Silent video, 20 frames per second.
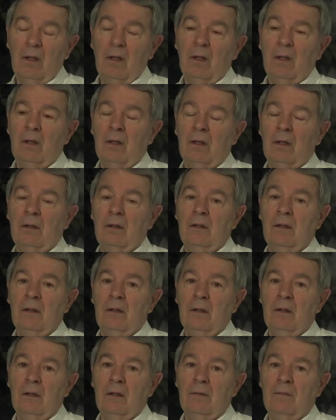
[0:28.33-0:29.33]
And
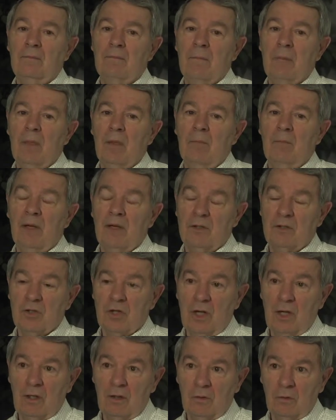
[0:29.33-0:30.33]
met
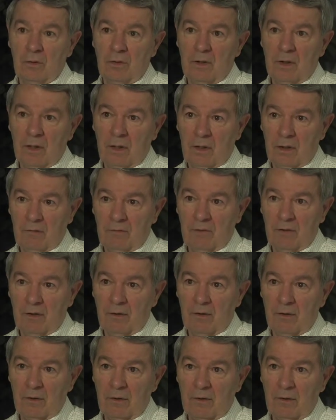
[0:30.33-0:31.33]
Janet on the
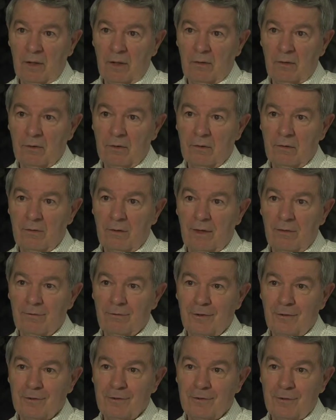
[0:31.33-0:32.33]
elevator a day or two
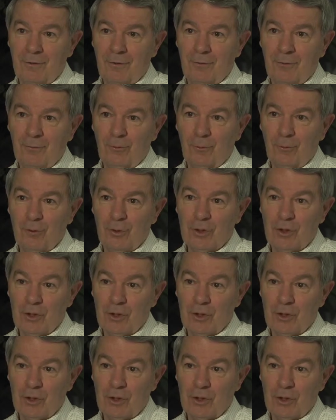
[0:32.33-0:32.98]
after I started work.